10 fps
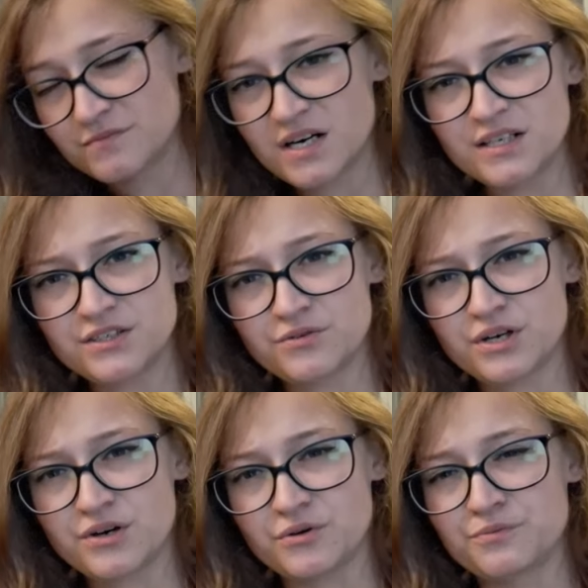I don't
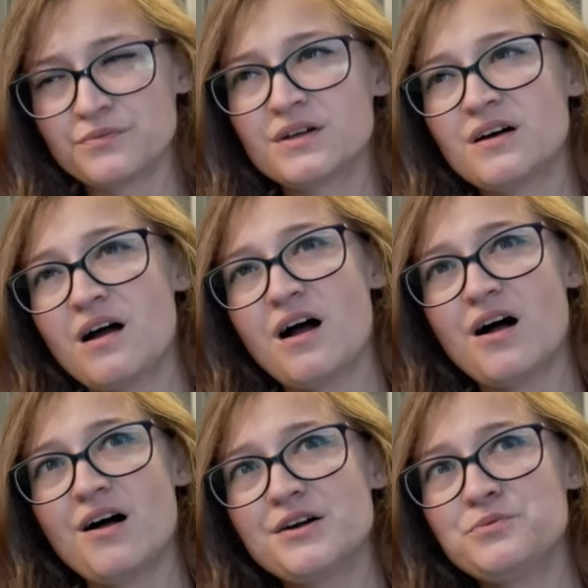know.
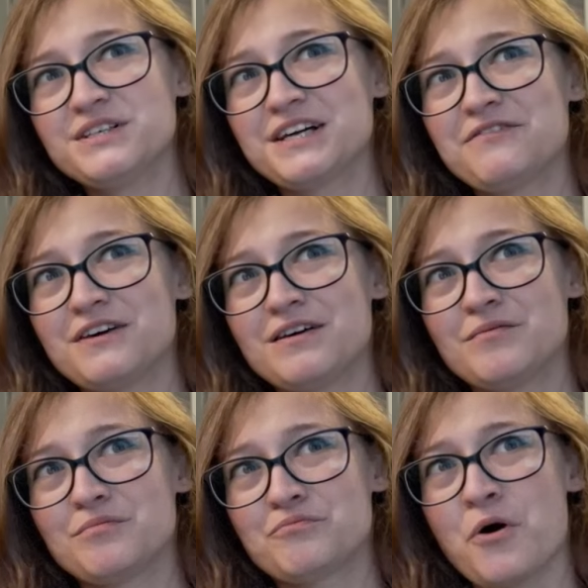I would give
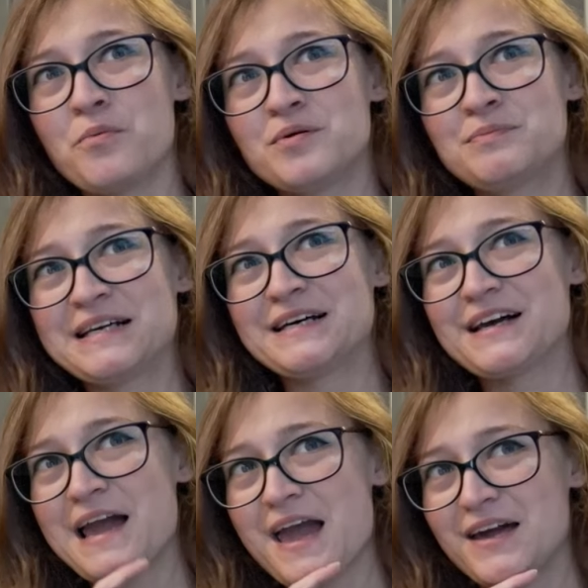it
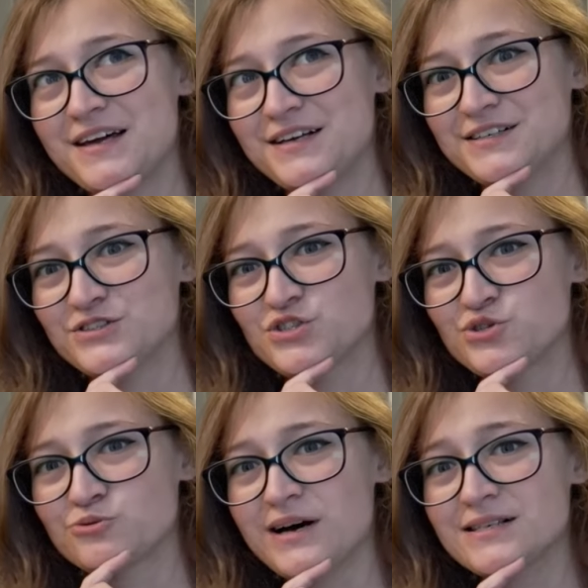probably a
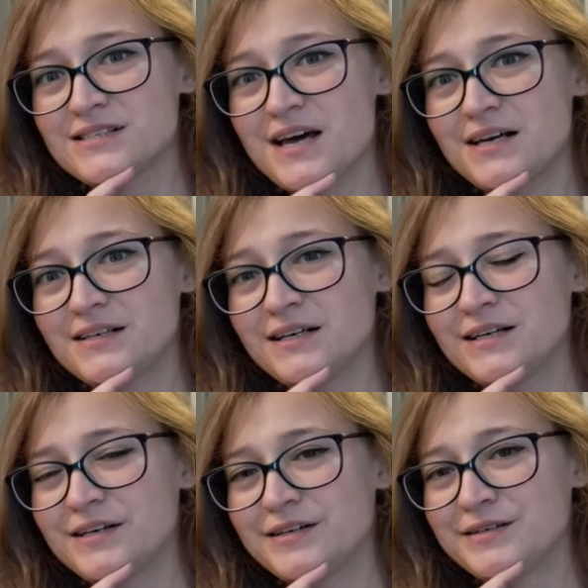2 out of 10
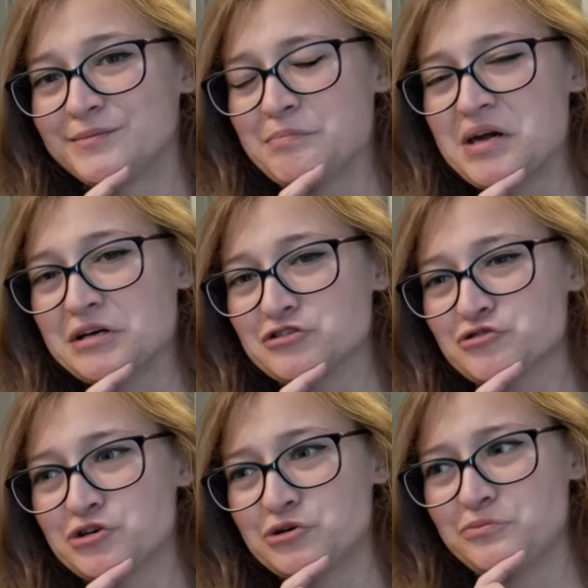in being
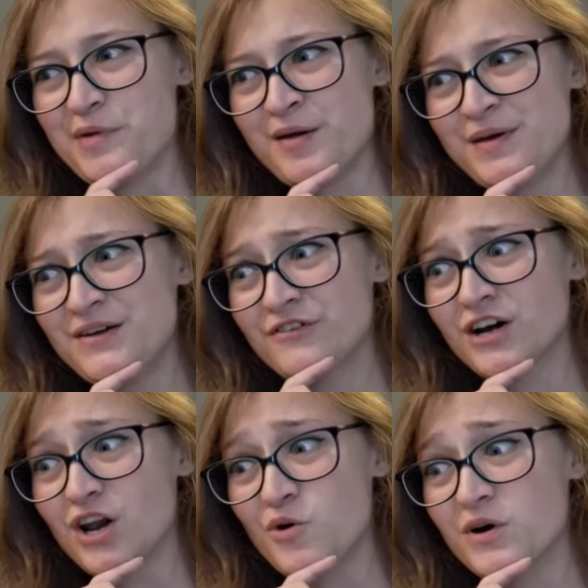true, maybe even
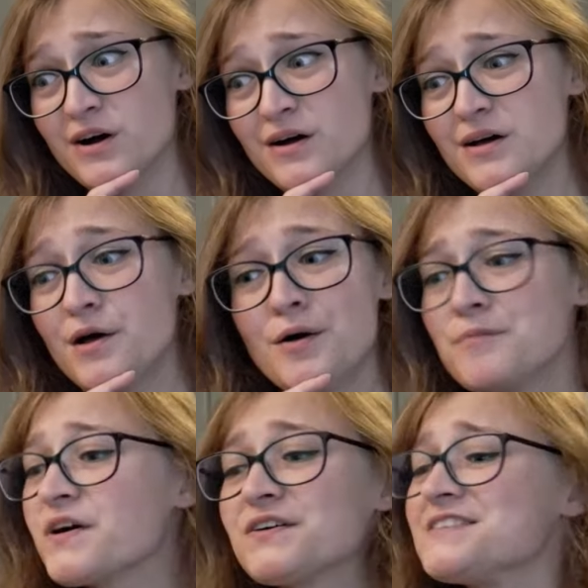lower,
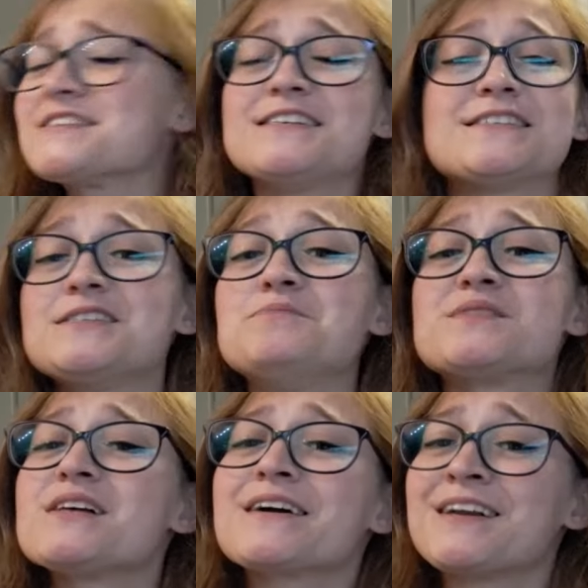because it
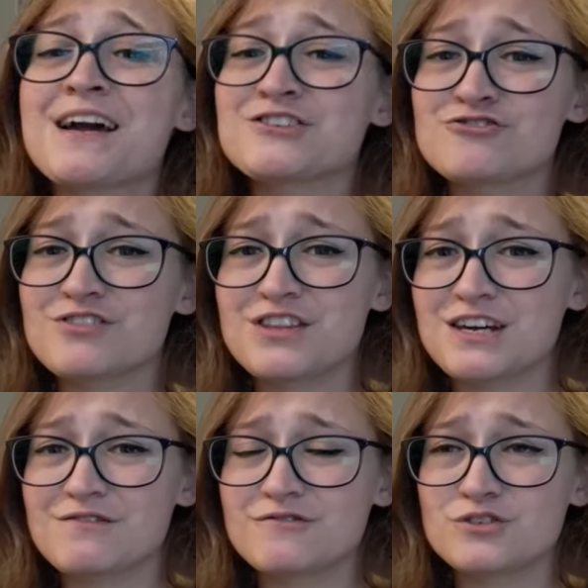seems like an extra
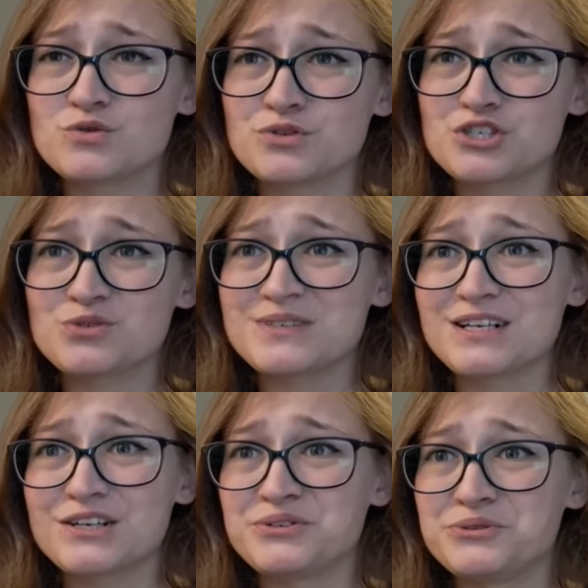thing for George to
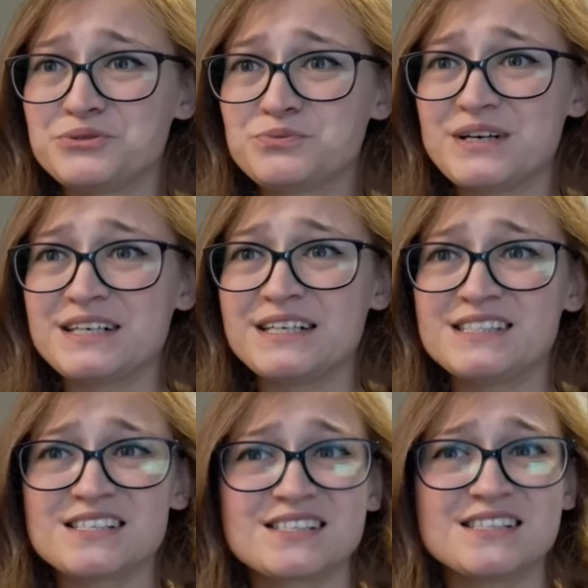include when he
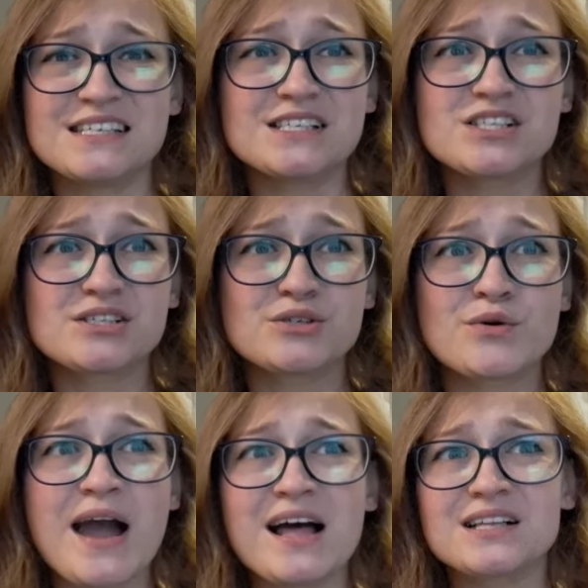doesn't need
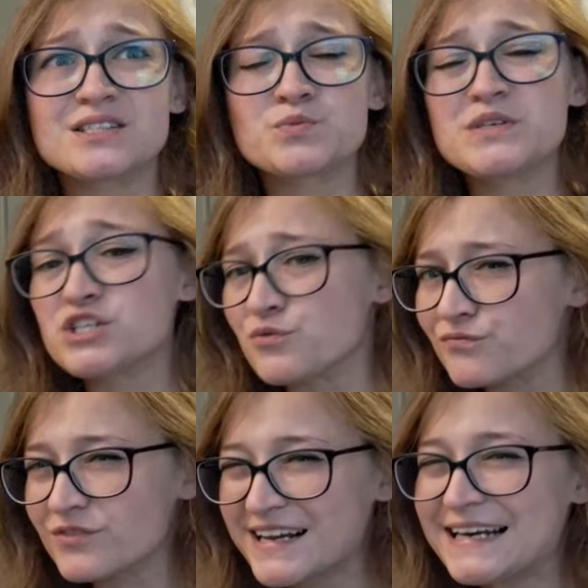to, and we don't
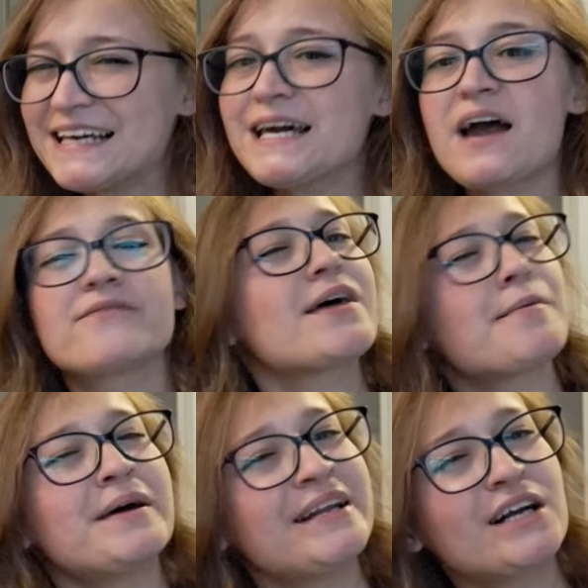really have
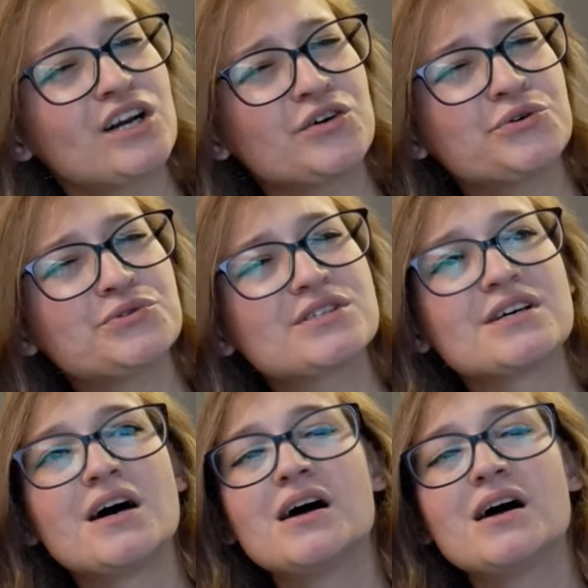that many clues.